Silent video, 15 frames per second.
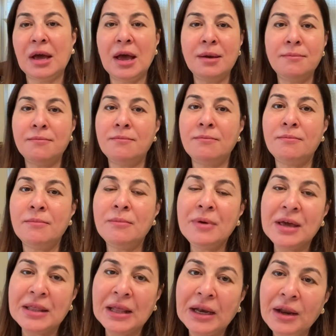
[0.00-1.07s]
I'm
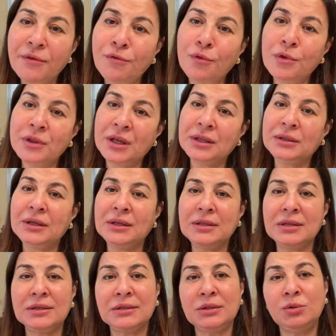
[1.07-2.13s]
gonna live with it, it
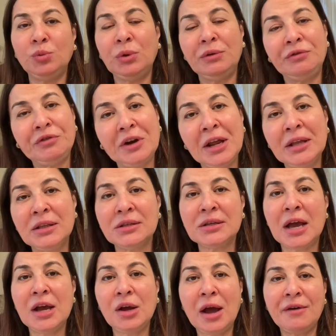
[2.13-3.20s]
is, we're friends,
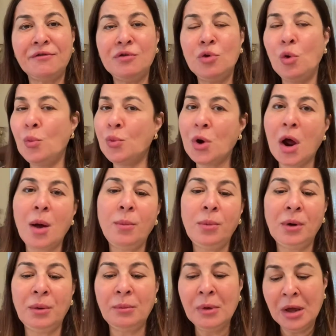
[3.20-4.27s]
I have no
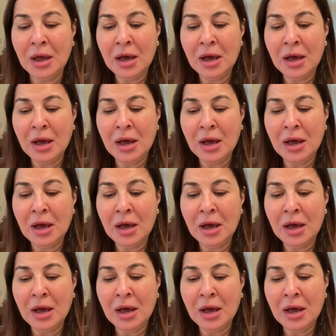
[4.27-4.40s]
problem,